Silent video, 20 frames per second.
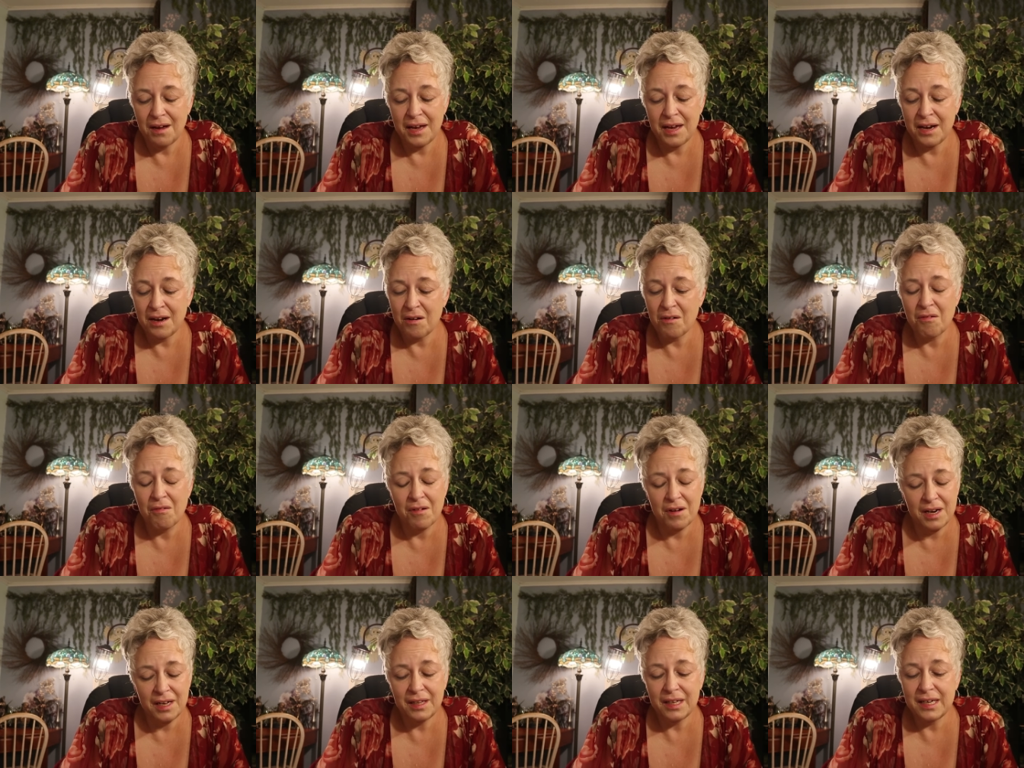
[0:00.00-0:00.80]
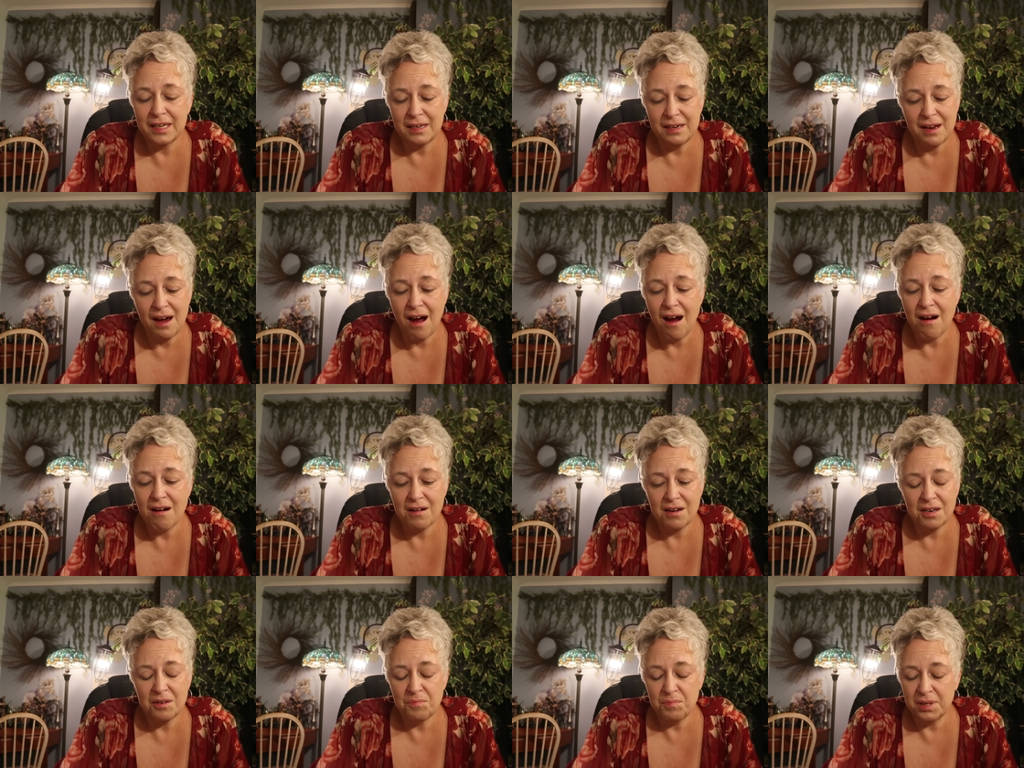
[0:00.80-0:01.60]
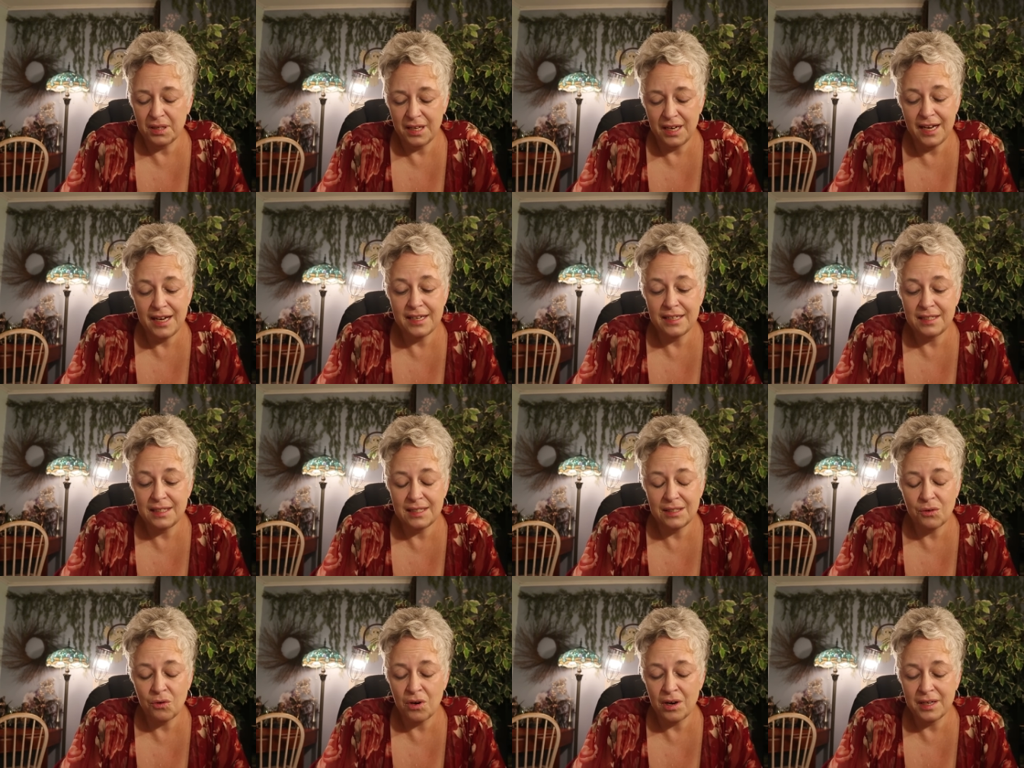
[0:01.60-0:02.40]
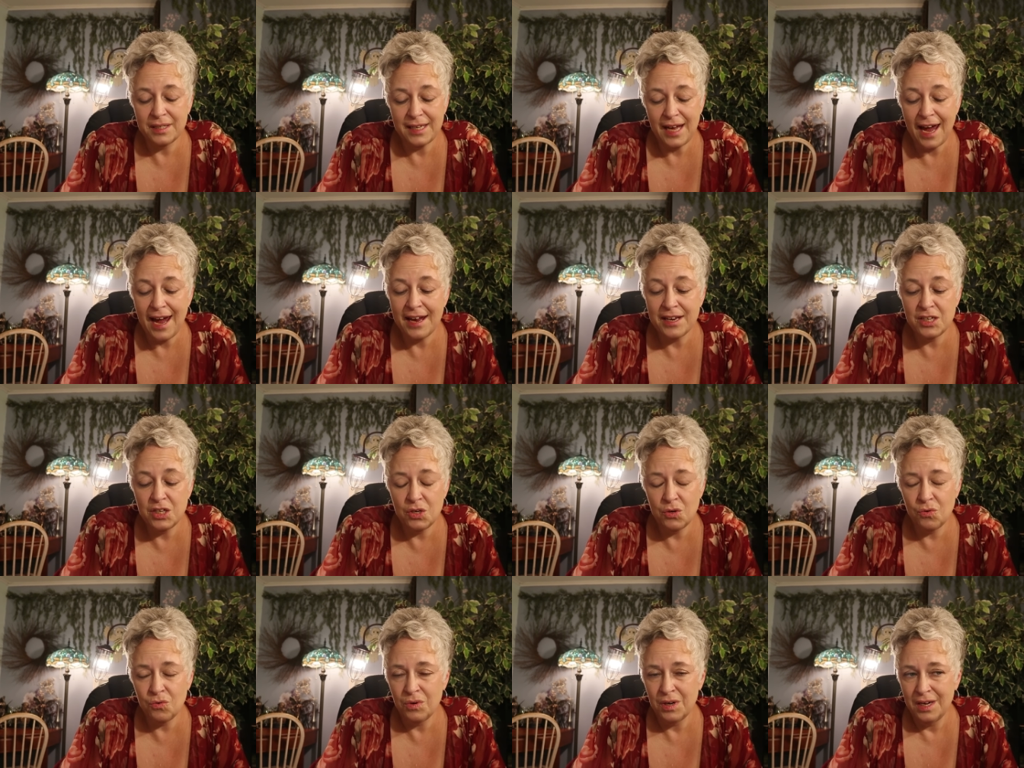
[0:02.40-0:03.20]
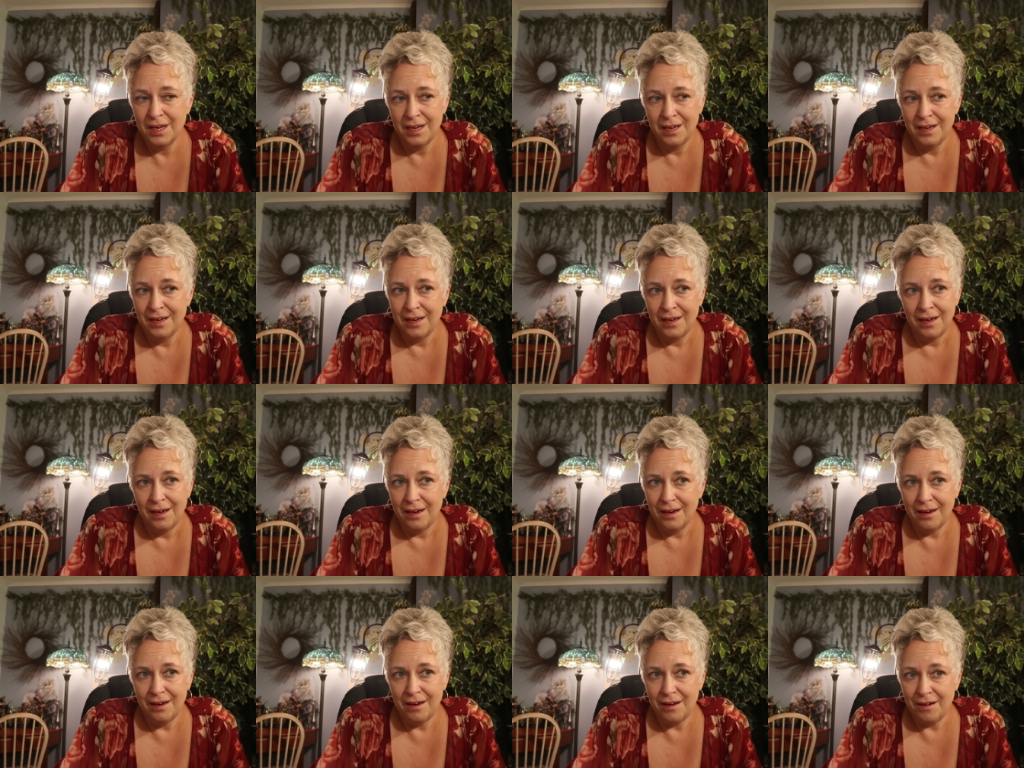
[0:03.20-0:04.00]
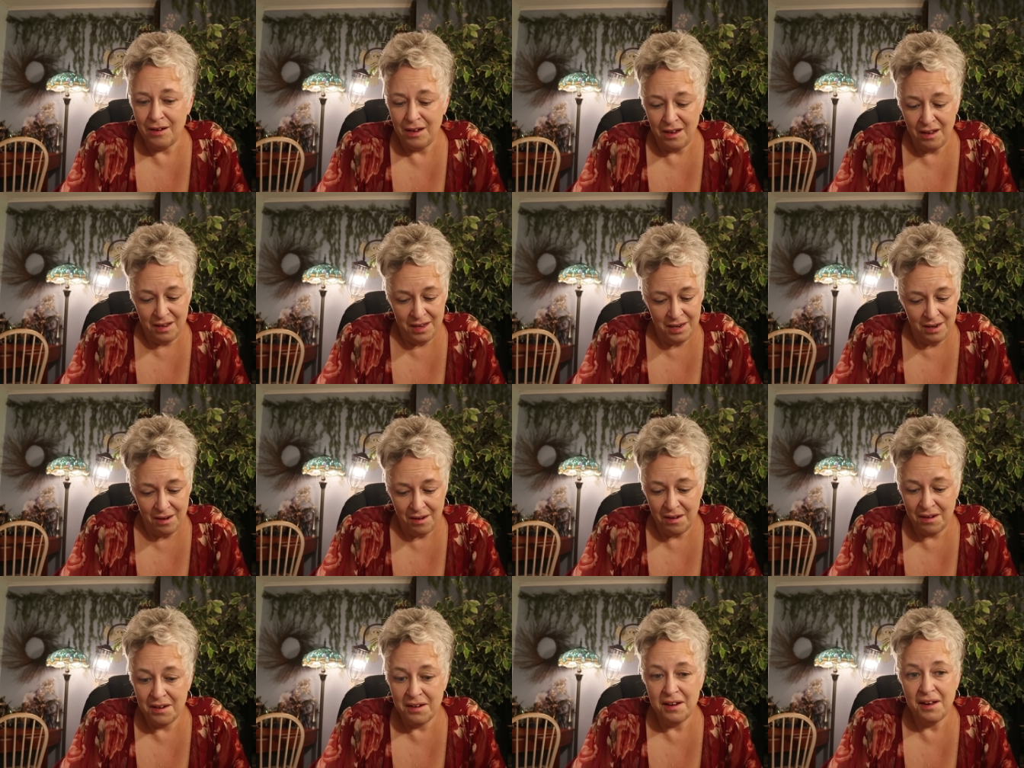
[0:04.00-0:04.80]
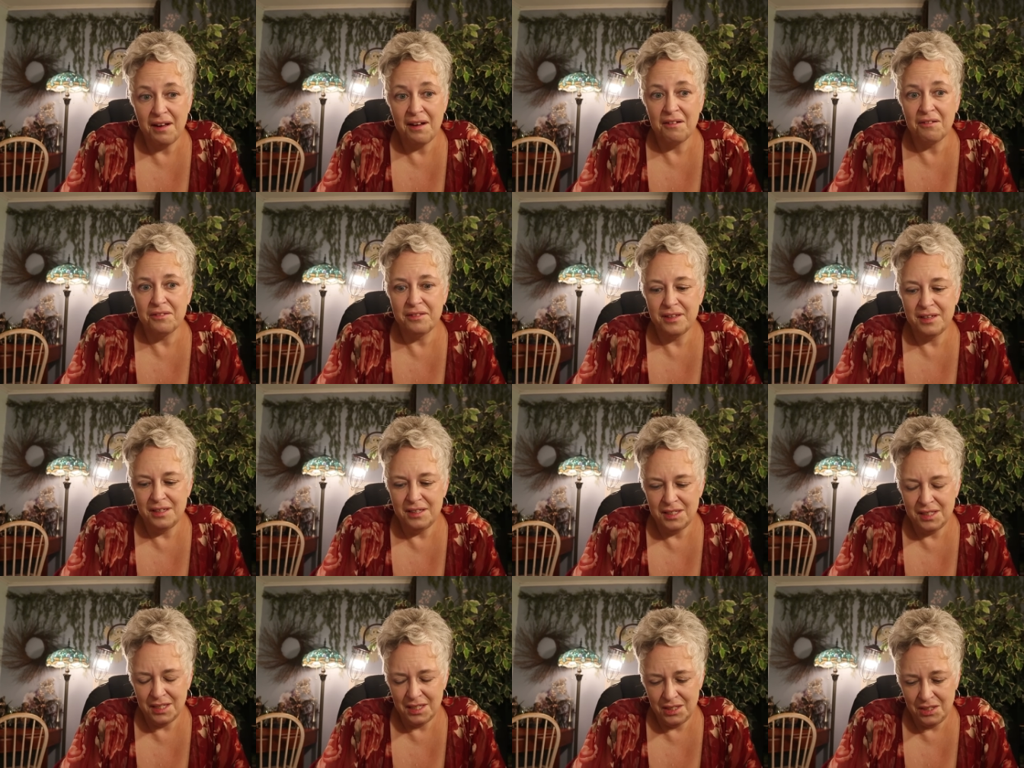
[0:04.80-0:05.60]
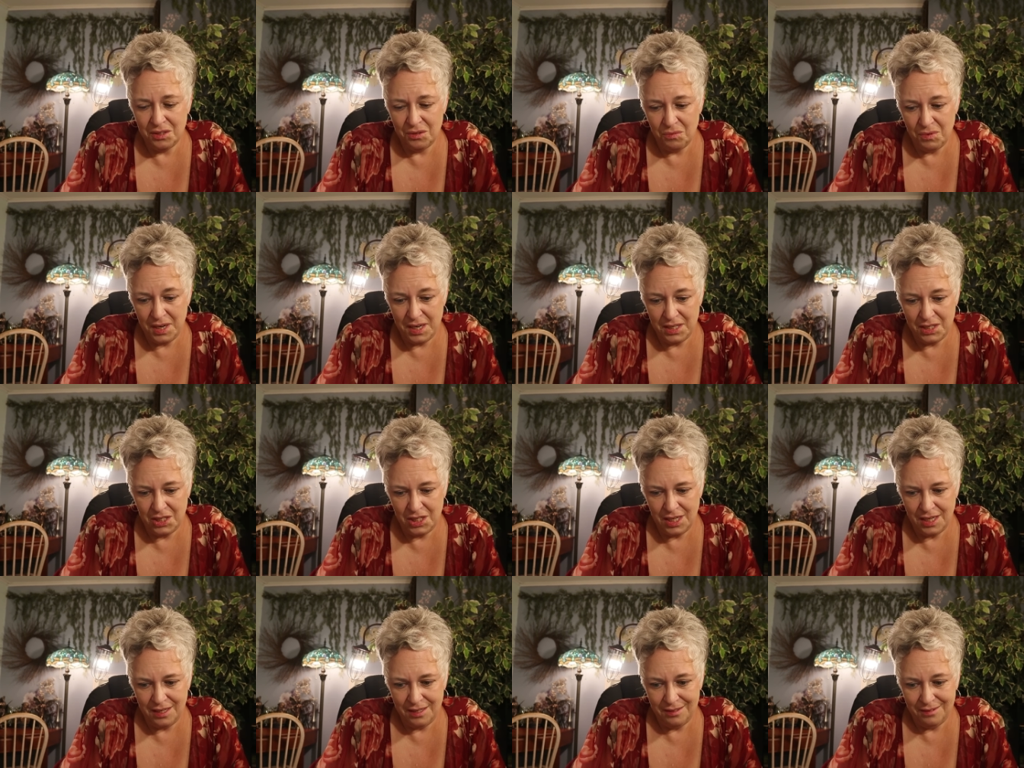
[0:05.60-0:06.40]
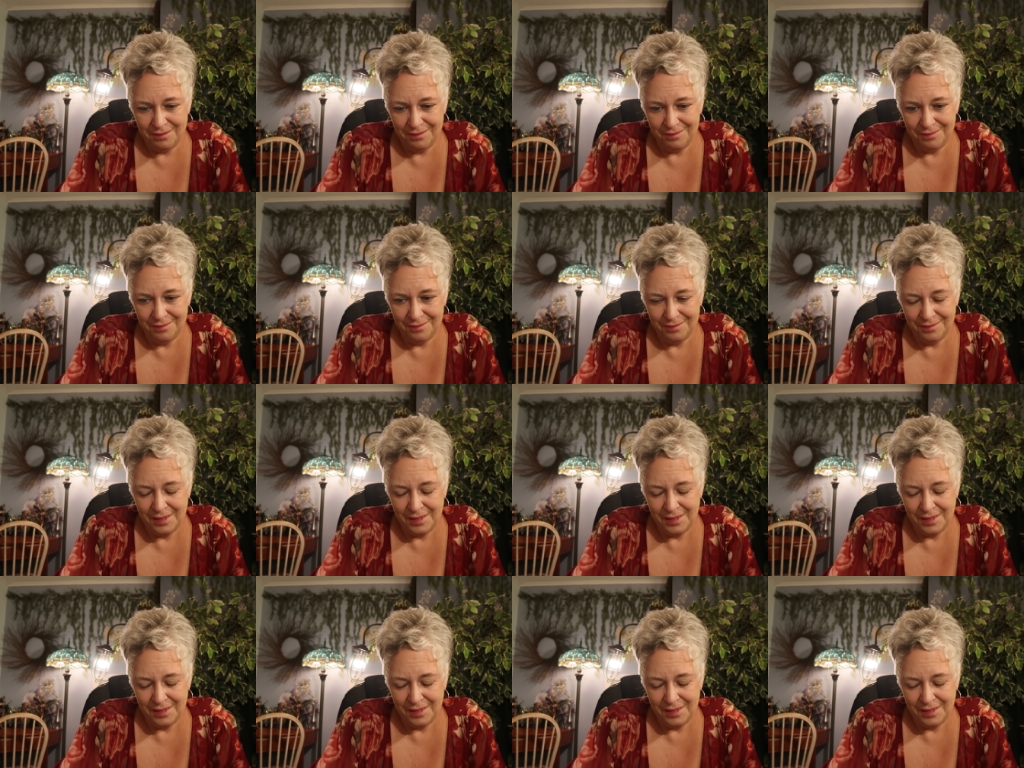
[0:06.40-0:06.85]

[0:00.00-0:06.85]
in a really dark place or has had you uh, in an unhealthy situation.